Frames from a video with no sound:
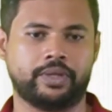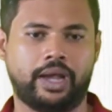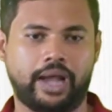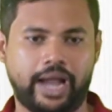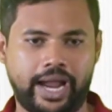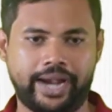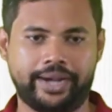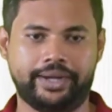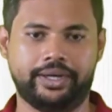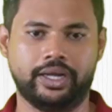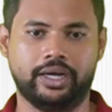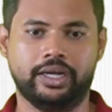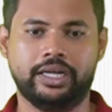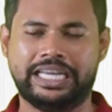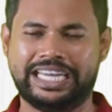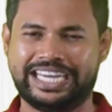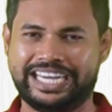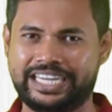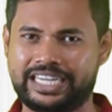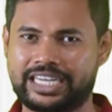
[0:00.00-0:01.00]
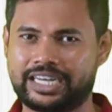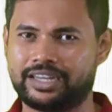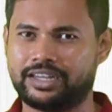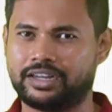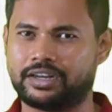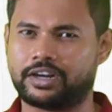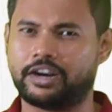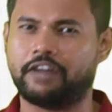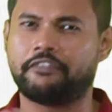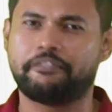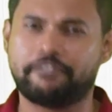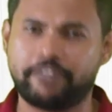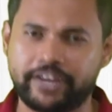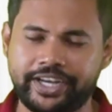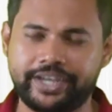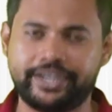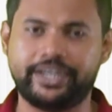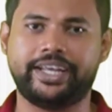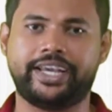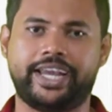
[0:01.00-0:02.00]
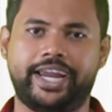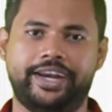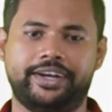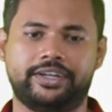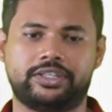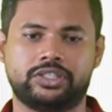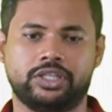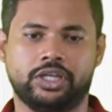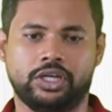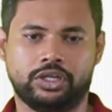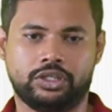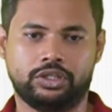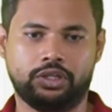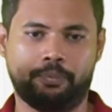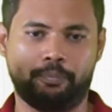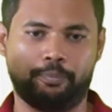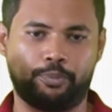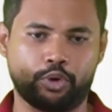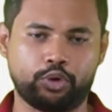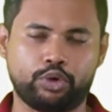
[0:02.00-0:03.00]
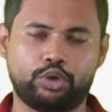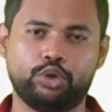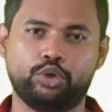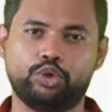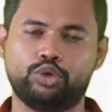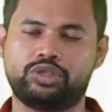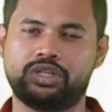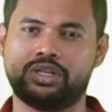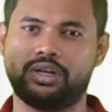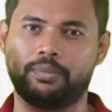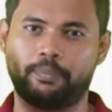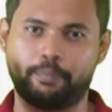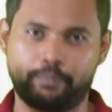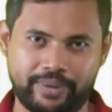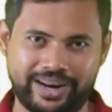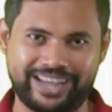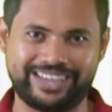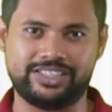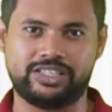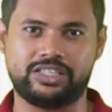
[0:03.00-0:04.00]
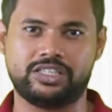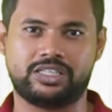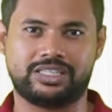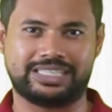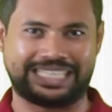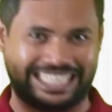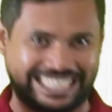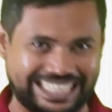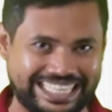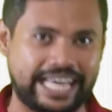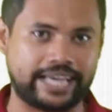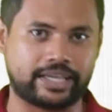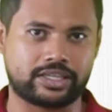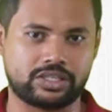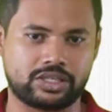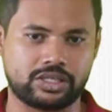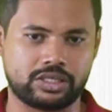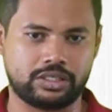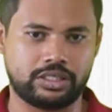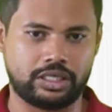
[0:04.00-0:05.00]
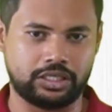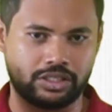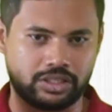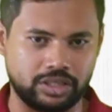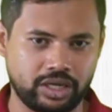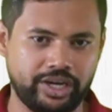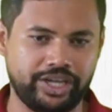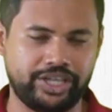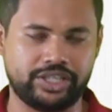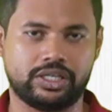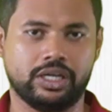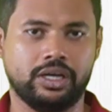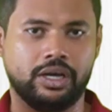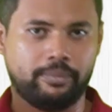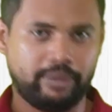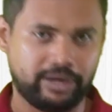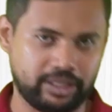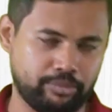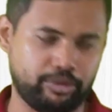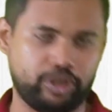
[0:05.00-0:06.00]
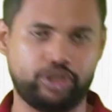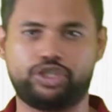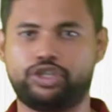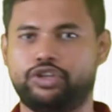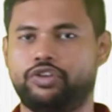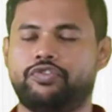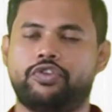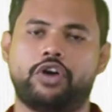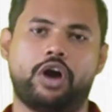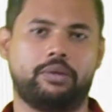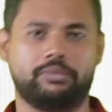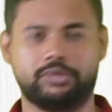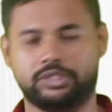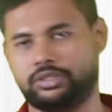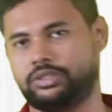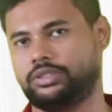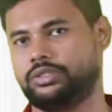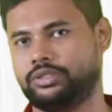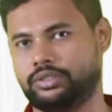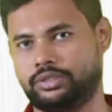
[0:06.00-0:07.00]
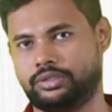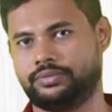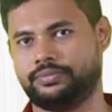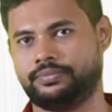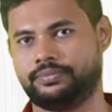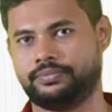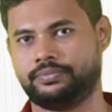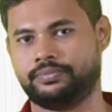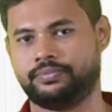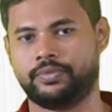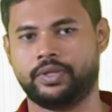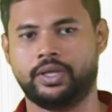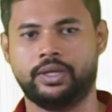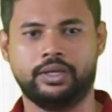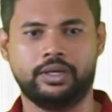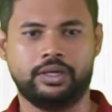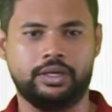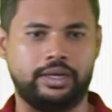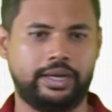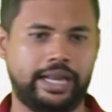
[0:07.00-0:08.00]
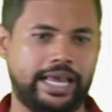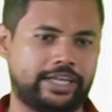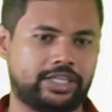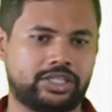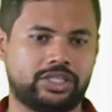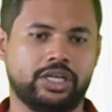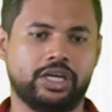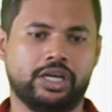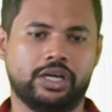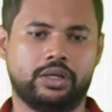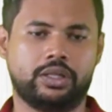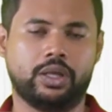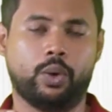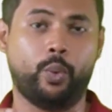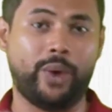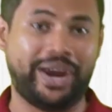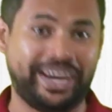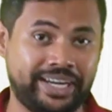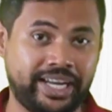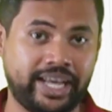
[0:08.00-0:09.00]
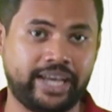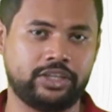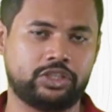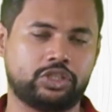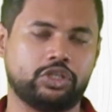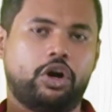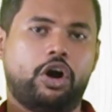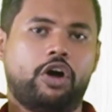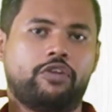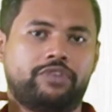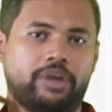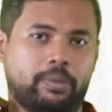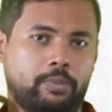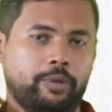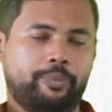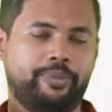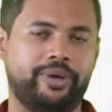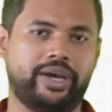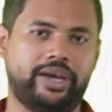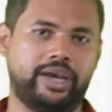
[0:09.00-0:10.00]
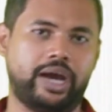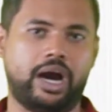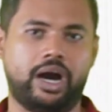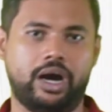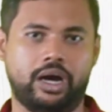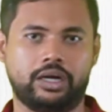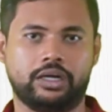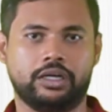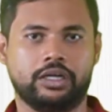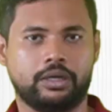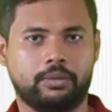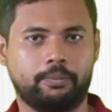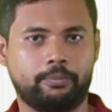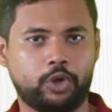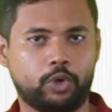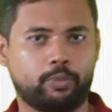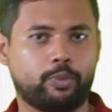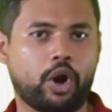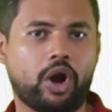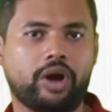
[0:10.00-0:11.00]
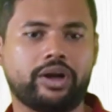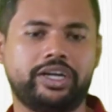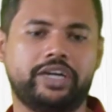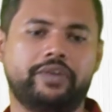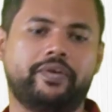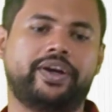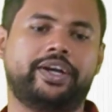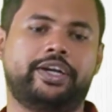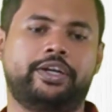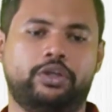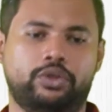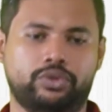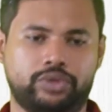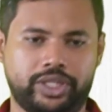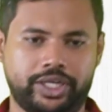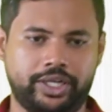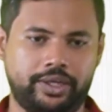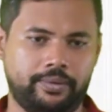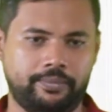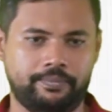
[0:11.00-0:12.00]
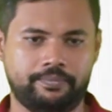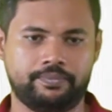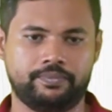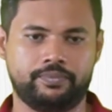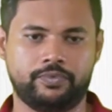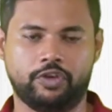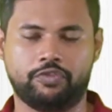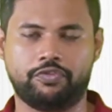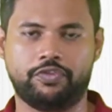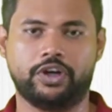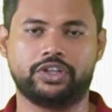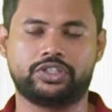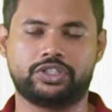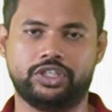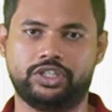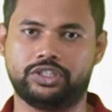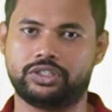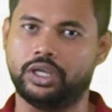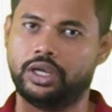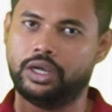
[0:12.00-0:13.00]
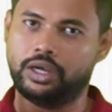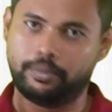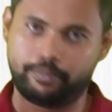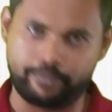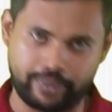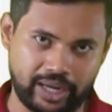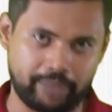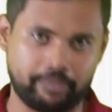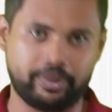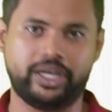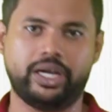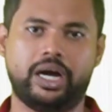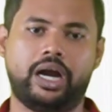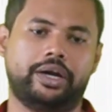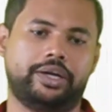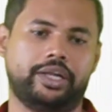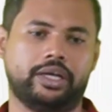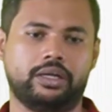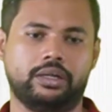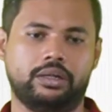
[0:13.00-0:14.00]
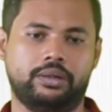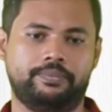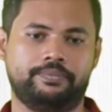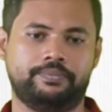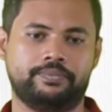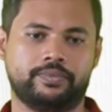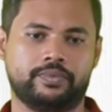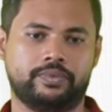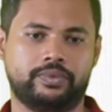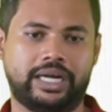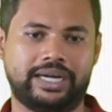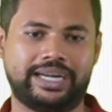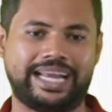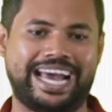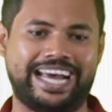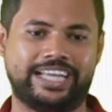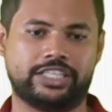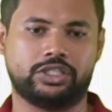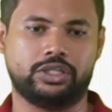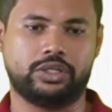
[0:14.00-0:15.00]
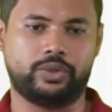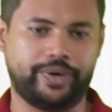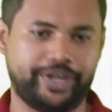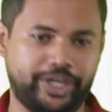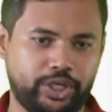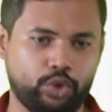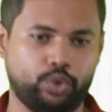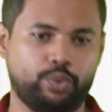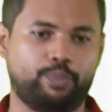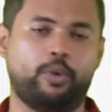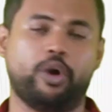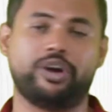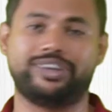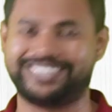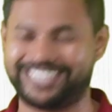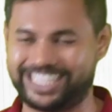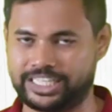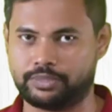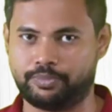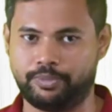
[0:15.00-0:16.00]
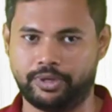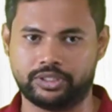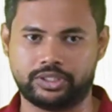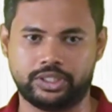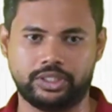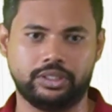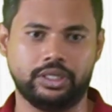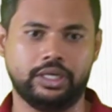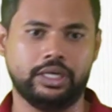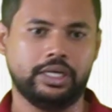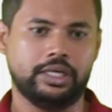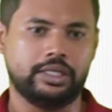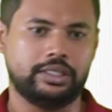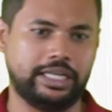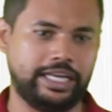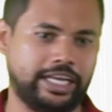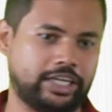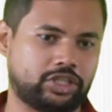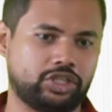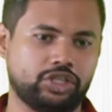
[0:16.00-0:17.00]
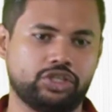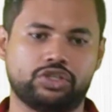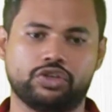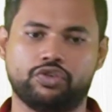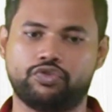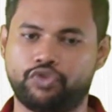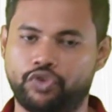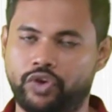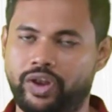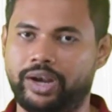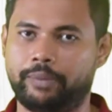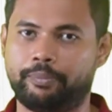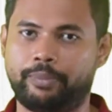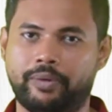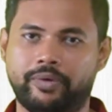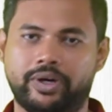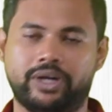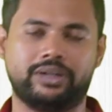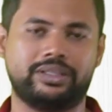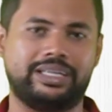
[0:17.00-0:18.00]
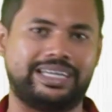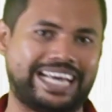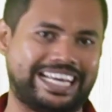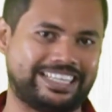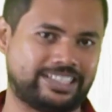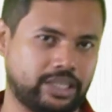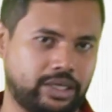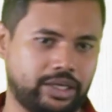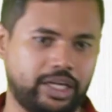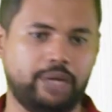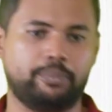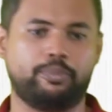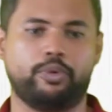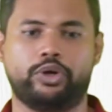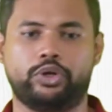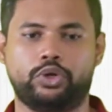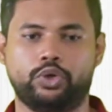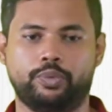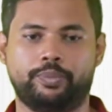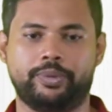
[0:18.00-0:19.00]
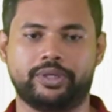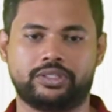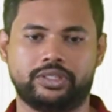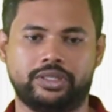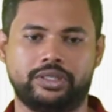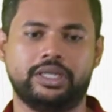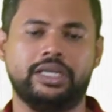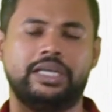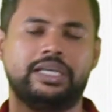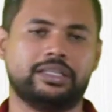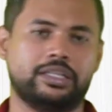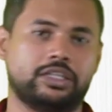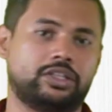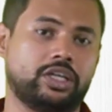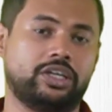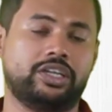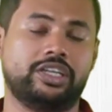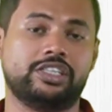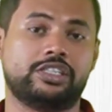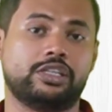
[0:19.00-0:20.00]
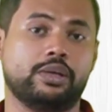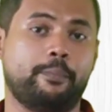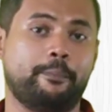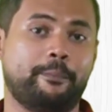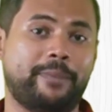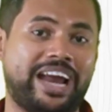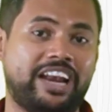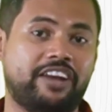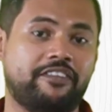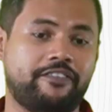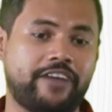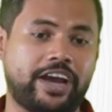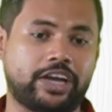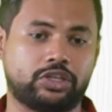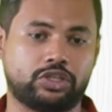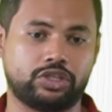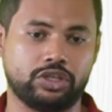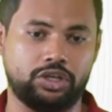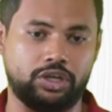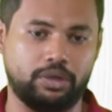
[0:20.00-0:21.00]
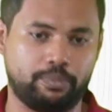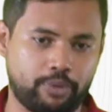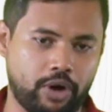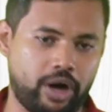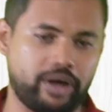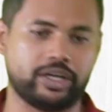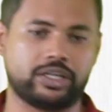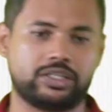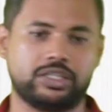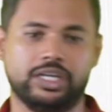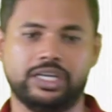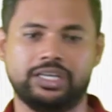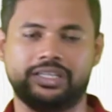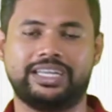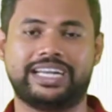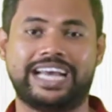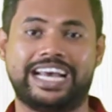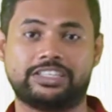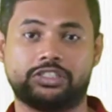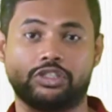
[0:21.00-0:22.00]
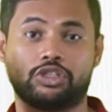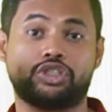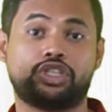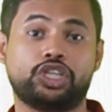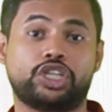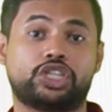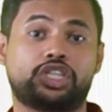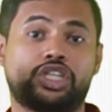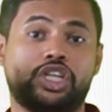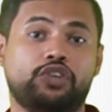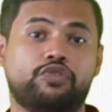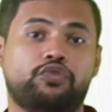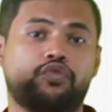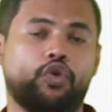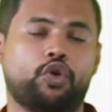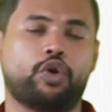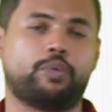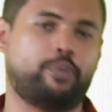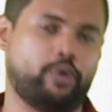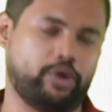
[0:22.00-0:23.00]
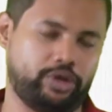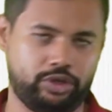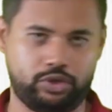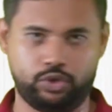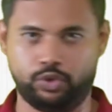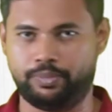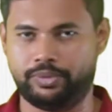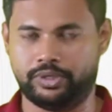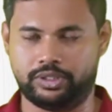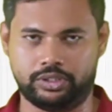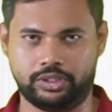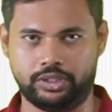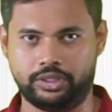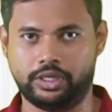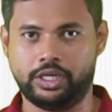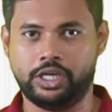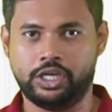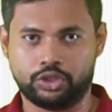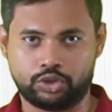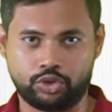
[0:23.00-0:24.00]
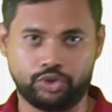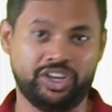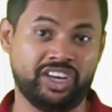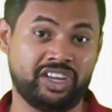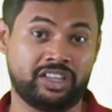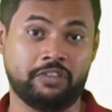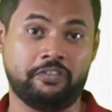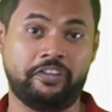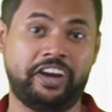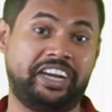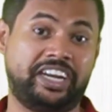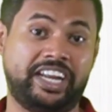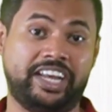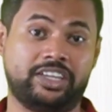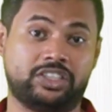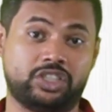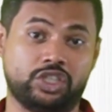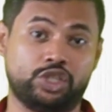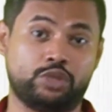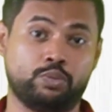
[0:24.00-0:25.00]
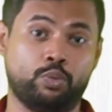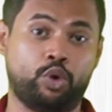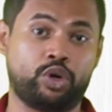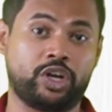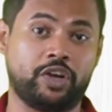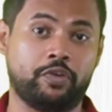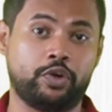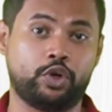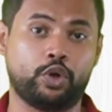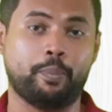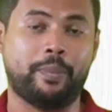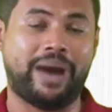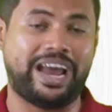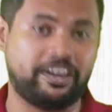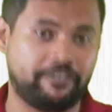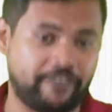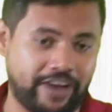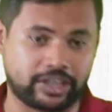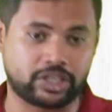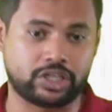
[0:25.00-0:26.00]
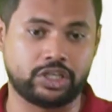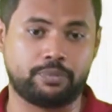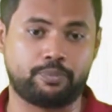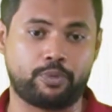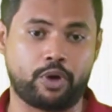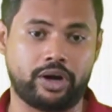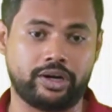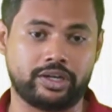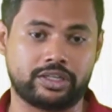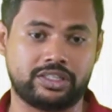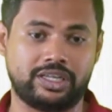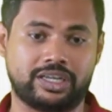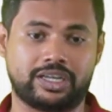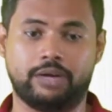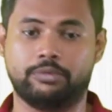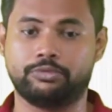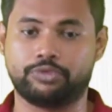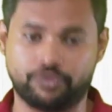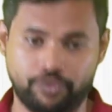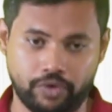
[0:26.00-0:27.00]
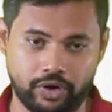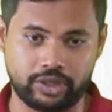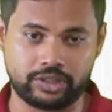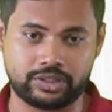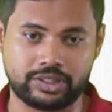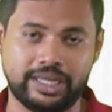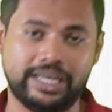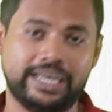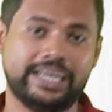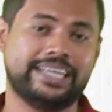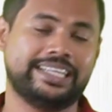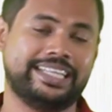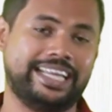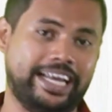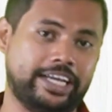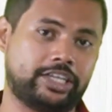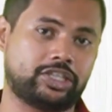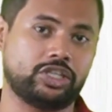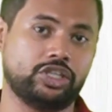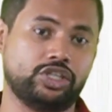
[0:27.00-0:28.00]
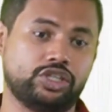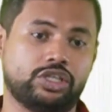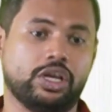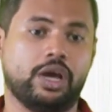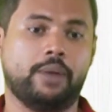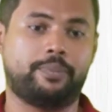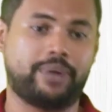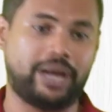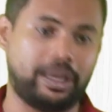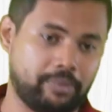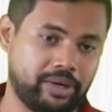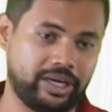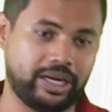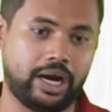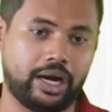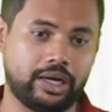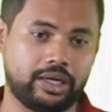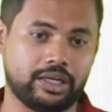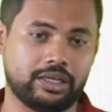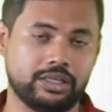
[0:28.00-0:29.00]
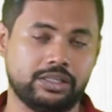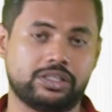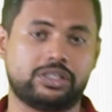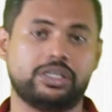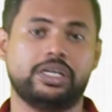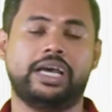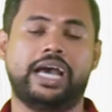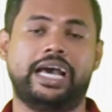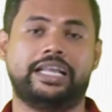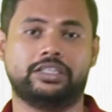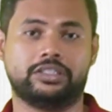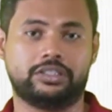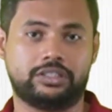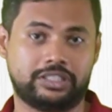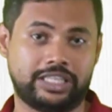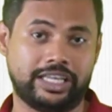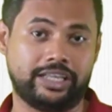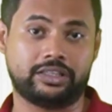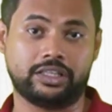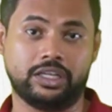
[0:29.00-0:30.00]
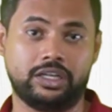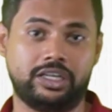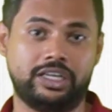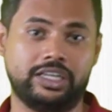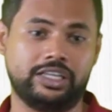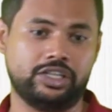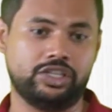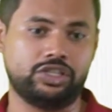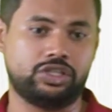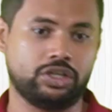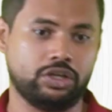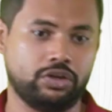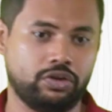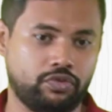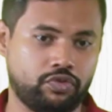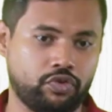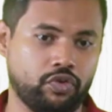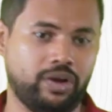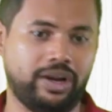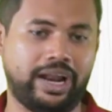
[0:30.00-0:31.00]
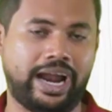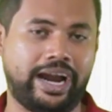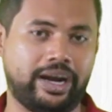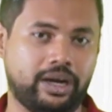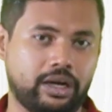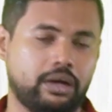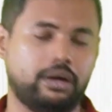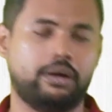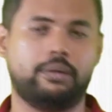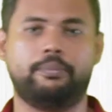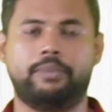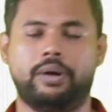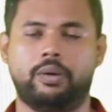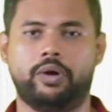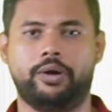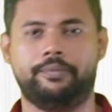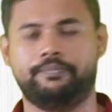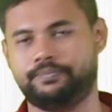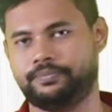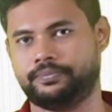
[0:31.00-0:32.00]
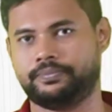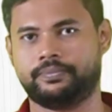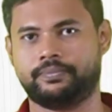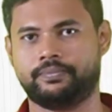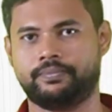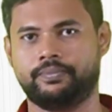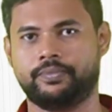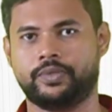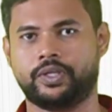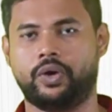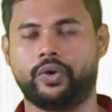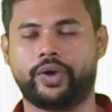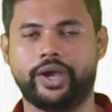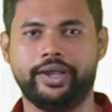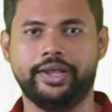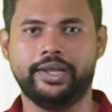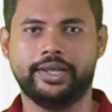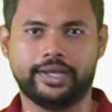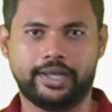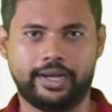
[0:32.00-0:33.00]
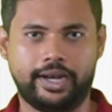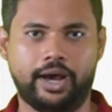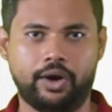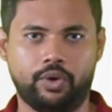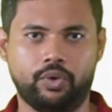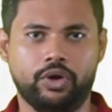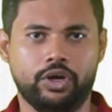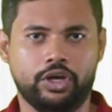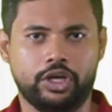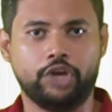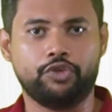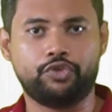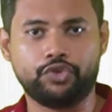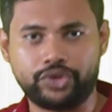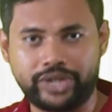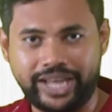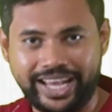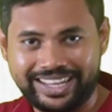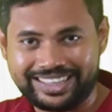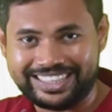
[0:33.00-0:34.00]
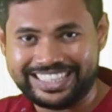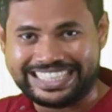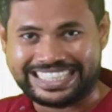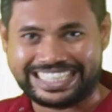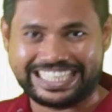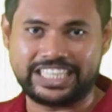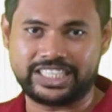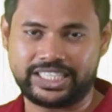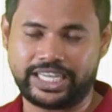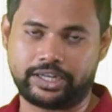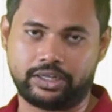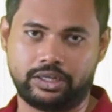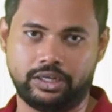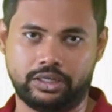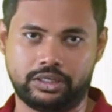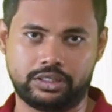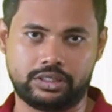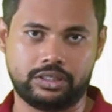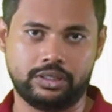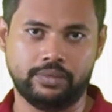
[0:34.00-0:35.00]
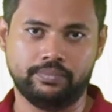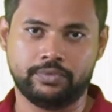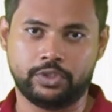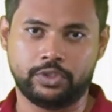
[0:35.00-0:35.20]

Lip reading: And it roughly indicates the Producer Prices Index that is released by the Ministry of Commerce. Next, the weightage of WPI are broadly divided into three. The first is primary article that has 22.6%. The next is fuel and power that has 13.2%. The third is manufactured products that has 64.2%. So here the weightage is more given to manufactured products that comes first. The next is primary articles and the third is fuel and power. Okay. Now, if you take these three sectors,